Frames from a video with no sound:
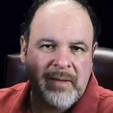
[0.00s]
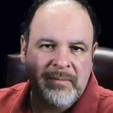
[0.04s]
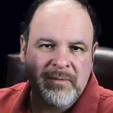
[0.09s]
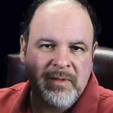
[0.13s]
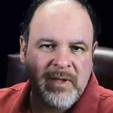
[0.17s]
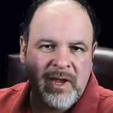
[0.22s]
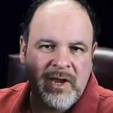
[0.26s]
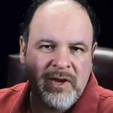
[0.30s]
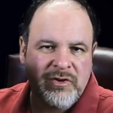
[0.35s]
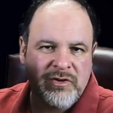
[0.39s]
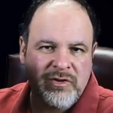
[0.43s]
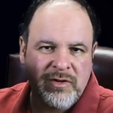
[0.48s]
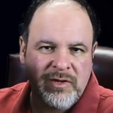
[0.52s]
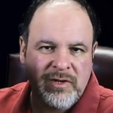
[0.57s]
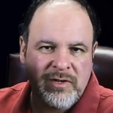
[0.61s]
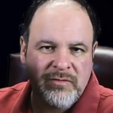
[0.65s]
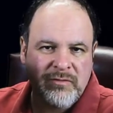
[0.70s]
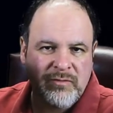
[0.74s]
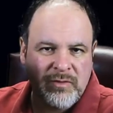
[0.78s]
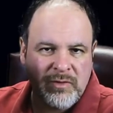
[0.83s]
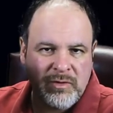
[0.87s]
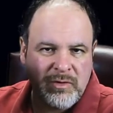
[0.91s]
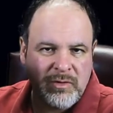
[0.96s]
application
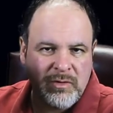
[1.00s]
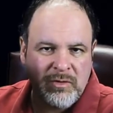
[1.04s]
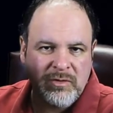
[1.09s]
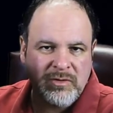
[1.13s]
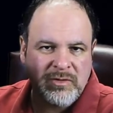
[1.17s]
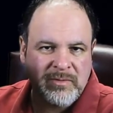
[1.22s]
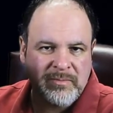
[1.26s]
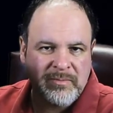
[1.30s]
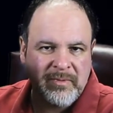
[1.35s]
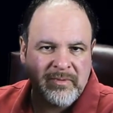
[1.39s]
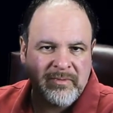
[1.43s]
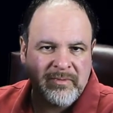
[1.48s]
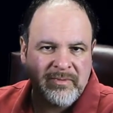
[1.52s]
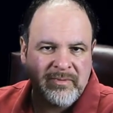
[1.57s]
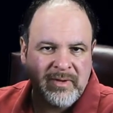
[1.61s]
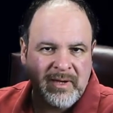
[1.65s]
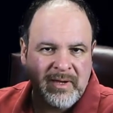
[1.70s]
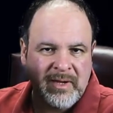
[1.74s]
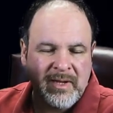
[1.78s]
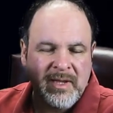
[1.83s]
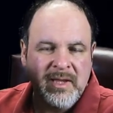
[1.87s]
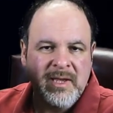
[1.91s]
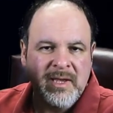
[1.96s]
is, for a close-up of
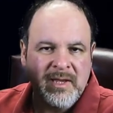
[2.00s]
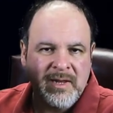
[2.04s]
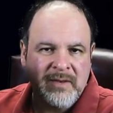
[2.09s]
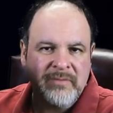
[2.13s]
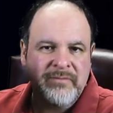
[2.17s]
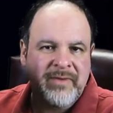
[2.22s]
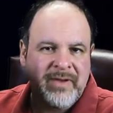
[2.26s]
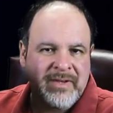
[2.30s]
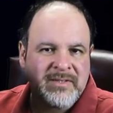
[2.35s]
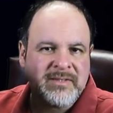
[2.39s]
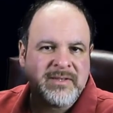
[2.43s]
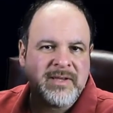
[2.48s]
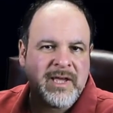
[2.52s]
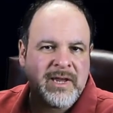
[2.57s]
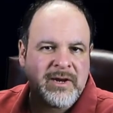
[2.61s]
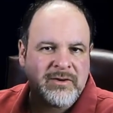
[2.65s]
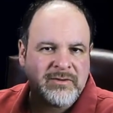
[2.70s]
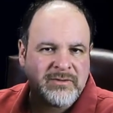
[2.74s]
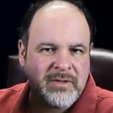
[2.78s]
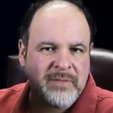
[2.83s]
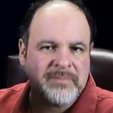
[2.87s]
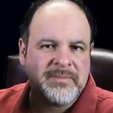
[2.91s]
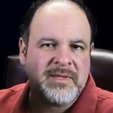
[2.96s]
an investigator
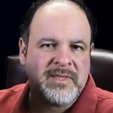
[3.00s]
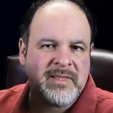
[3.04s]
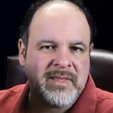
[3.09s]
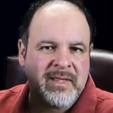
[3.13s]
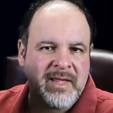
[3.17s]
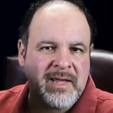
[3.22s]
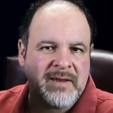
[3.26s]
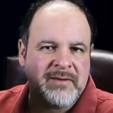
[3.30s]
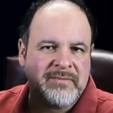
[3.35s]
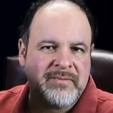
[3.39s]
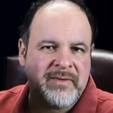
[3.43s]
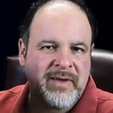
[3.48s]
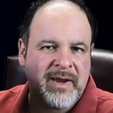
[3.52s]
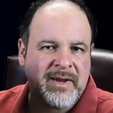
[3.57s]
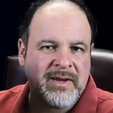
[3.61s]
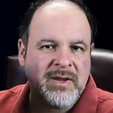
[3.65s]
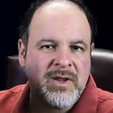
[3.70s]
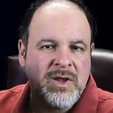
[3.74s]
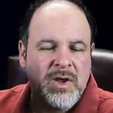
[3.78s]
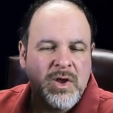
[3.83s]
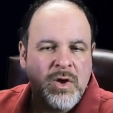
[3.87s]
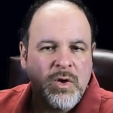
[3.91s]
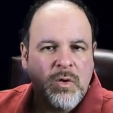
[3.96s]
or something to that effect,